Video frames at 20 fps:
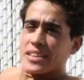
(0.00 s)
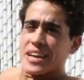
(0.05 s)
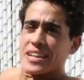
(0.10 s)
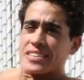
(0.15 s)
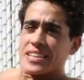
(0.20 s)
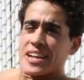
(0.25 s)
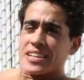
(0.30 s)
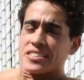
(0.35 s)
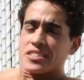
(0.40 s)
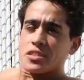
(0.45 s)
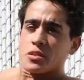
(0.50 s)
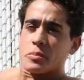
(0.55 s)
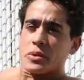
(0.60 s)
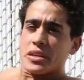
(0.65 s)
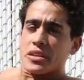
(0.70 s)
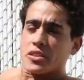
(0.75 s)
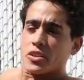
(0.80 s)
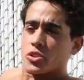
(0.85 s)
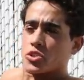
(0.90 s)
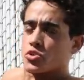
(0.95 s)
That tends to
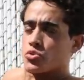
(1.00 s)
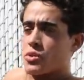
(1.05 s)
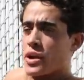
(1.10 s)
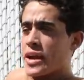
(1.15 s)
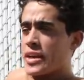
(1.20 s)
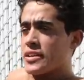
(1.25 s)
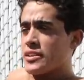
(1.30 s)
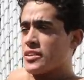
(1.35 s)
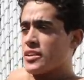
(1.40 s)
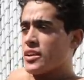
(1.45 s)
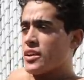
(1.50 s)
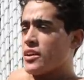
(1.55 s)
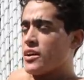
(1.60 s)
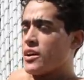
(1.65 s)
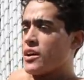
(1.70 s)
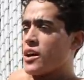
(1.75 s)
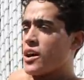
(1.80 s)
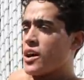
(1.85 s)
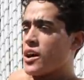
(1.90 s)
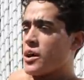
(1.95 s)
be the trend.
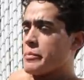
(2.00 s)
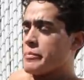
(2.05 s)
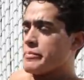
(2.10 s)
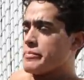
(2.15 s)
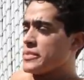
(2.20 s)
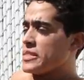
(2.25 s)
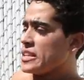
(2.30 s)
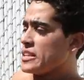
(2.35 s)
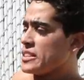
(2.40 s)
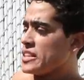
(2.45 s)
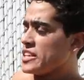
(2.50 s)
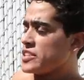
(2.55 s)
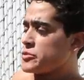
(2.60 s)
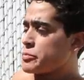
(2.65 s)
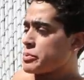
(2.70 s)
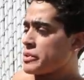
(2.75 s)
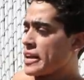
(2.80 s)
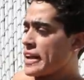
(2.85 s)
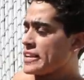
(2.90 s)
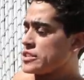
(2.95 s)
These
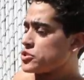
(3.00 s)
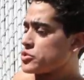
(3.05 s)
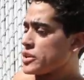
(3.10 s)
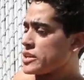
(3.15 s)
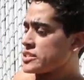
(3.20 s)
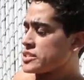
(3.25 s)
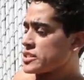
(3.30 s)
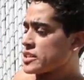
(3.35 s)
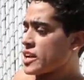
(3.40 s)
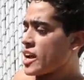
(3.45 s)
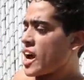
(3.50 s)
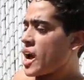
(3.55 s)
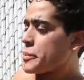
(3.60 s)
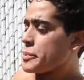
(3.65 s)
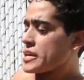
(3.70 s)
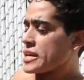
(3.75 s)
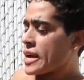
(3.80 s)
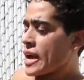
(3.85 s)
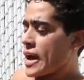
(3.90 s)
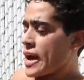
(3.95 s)
plagiarists and
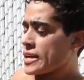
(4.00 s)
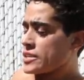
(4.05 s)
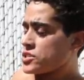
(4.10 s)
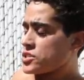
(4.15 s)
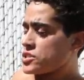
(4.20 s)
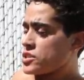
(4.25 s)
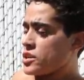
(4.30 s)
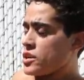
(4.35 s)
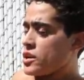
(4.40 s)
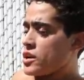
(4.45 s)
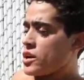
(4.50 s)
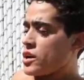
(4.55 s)
copycats